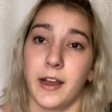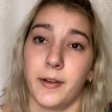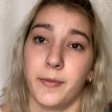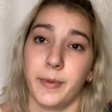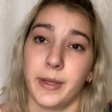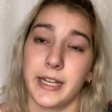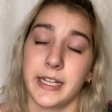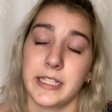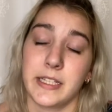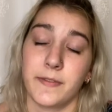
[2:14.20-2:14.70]

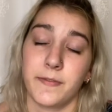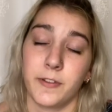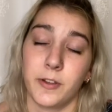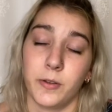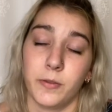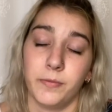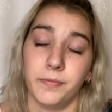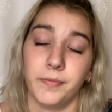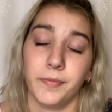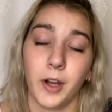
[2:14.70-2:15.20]
because if
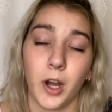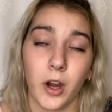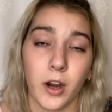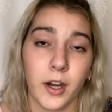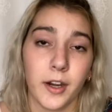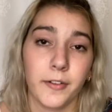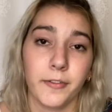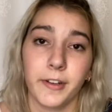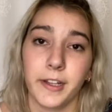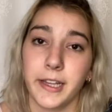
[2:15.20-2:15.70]
you
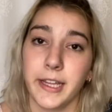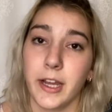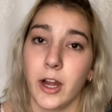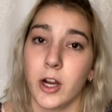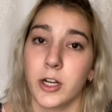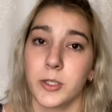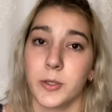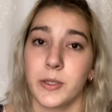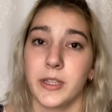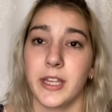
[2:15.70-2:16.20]
are really
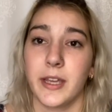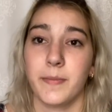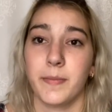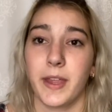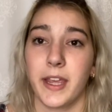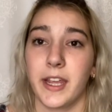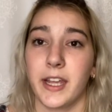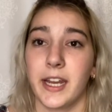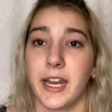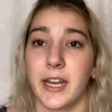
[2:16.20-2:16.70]
harsh with them,
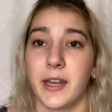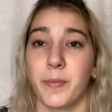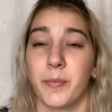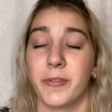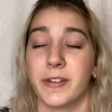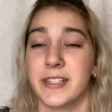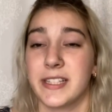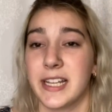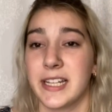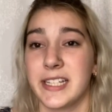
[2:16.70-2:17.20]
they could end
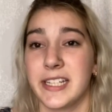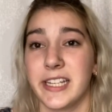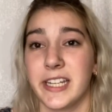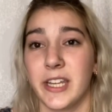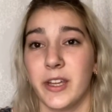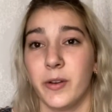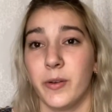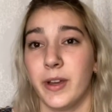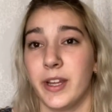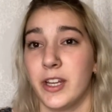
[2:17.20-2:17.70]
up resenting
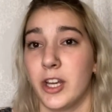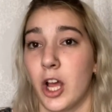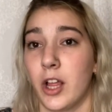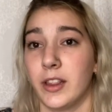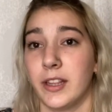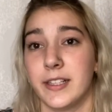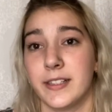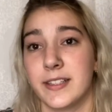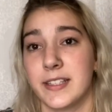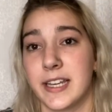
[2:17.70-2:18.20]
you and
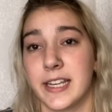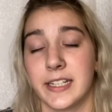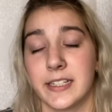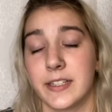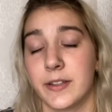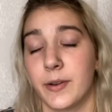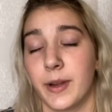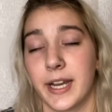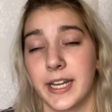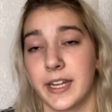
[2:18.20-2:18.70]
not listening
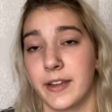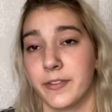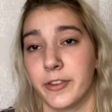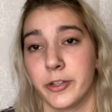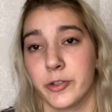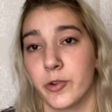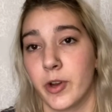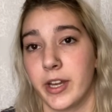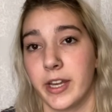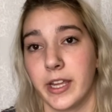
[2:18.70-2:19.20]
to any of
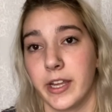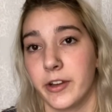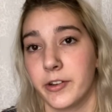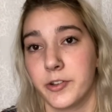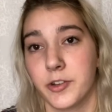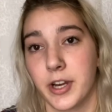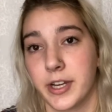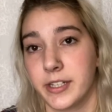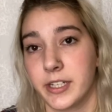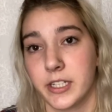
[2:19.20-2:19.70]
the training you're
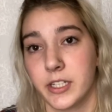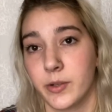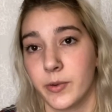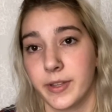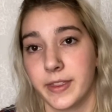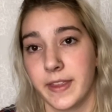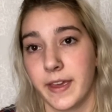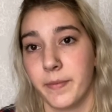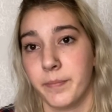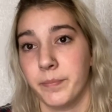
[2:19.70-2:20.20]
trying to do
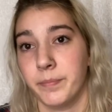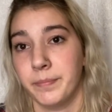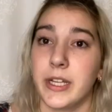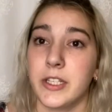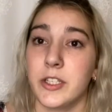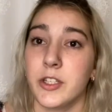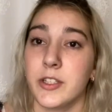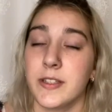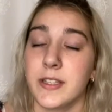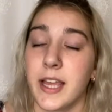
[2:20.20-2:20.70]
with them.
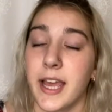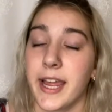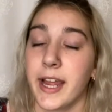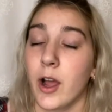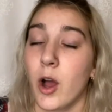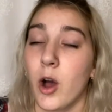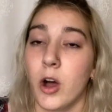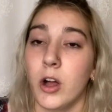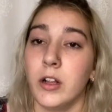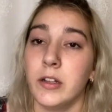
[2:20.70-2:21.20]
But just
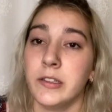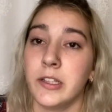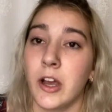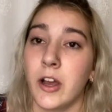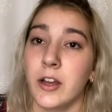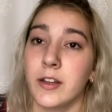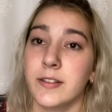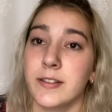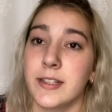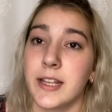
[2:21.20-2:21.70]
like all
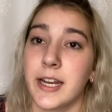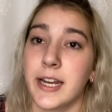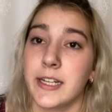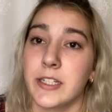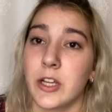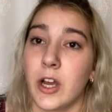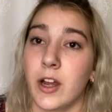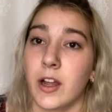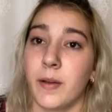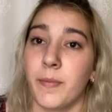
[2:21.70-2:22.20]
dogs that I
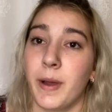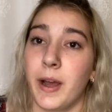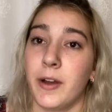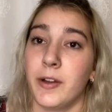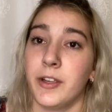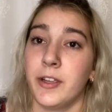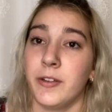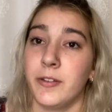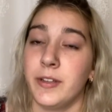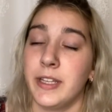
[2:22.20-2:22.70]
talk
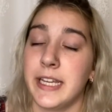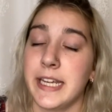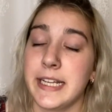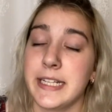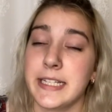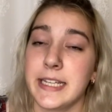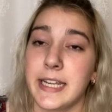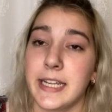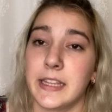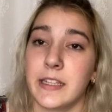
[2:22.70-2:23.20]
about, you
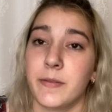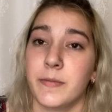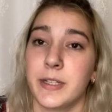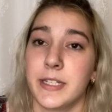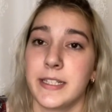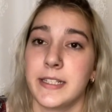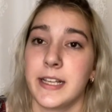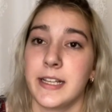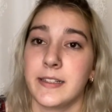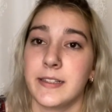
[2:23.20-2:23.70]
need to get them
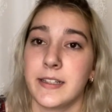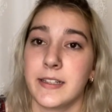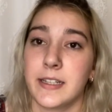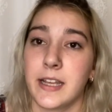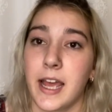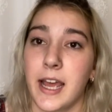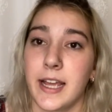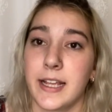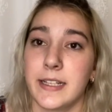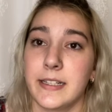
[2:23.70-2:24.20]

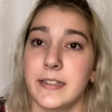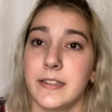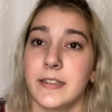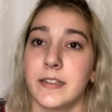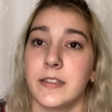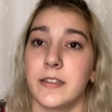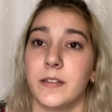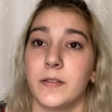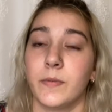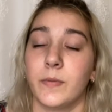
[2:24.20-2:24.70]

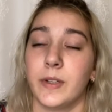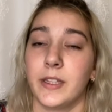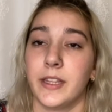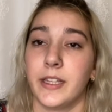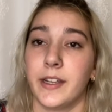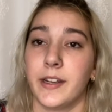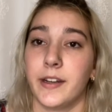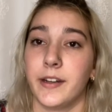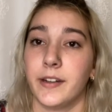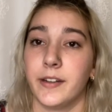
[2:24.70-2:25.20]
desensitized when
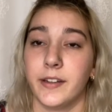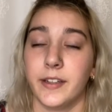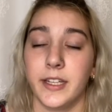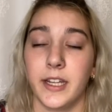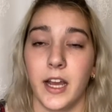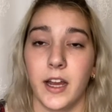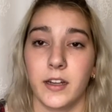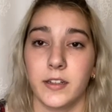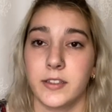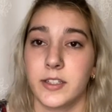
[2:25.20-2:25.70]
they're
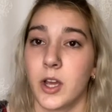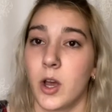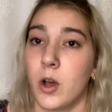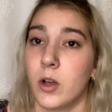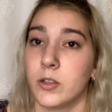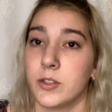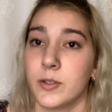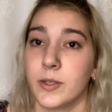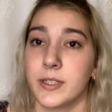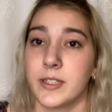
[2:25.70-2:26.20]
young to
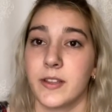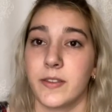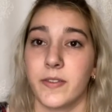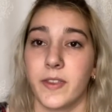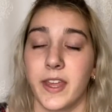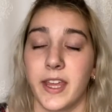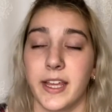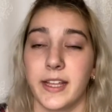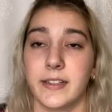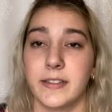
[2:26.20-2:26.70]
all sorts of
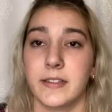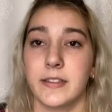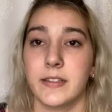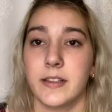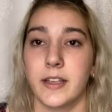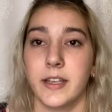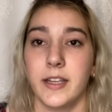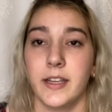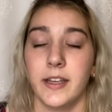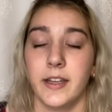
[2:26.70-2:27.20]
things,
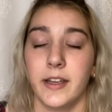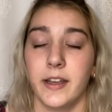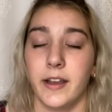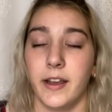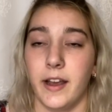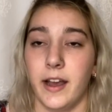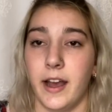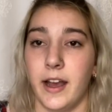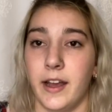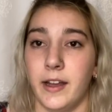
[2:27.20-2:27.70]

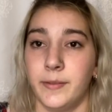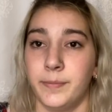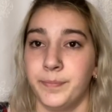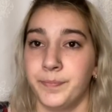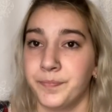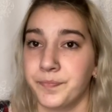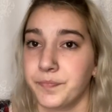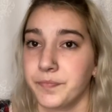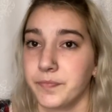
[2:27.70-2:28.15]
and